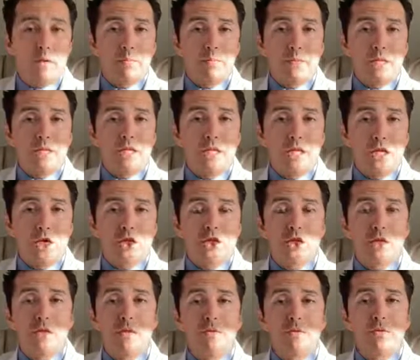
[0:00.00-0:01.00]

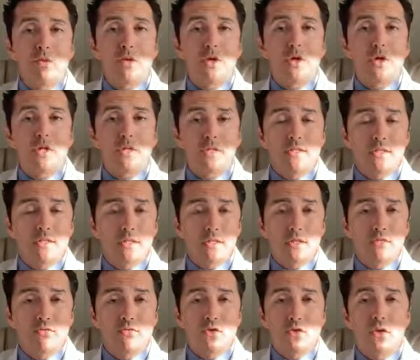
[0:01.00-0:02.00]
medication, more insulin
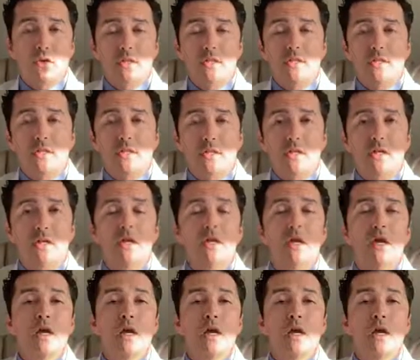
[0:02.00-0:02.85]
if you're on insulin,